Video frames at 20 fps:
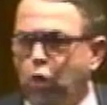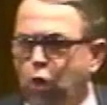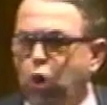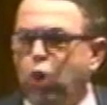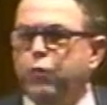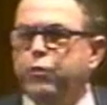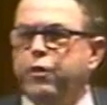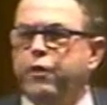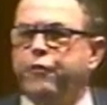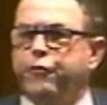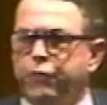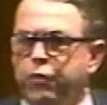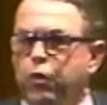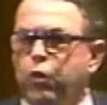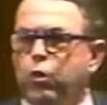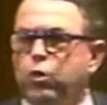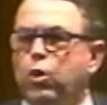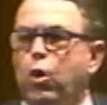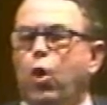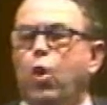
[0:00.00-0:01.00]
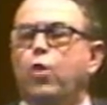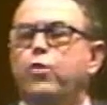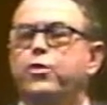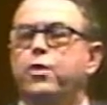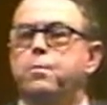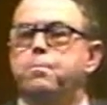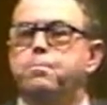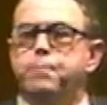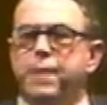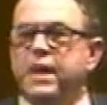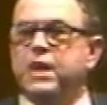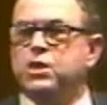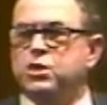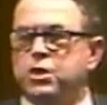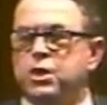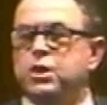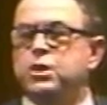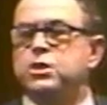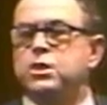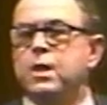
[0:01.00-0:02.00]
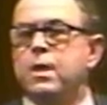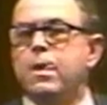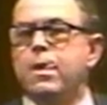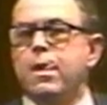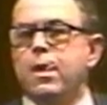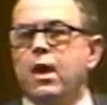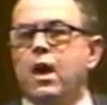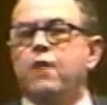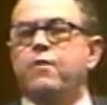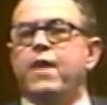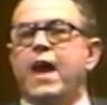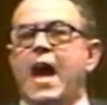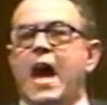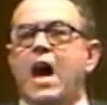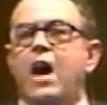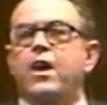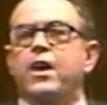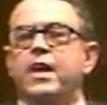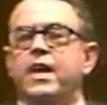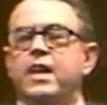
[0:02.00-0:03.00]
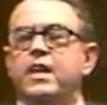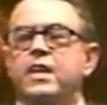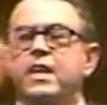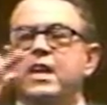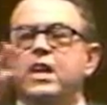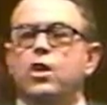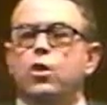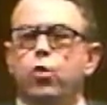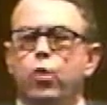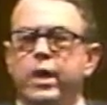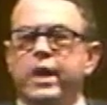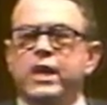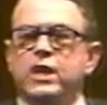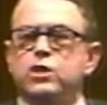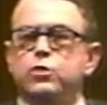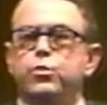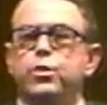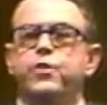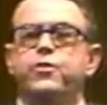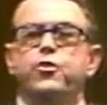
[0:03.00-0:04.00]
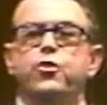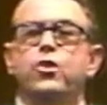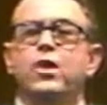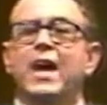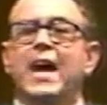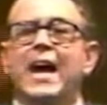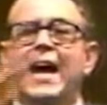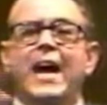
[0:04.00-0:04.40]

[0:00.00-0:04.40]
or on the throne, on the basis of how it equates with your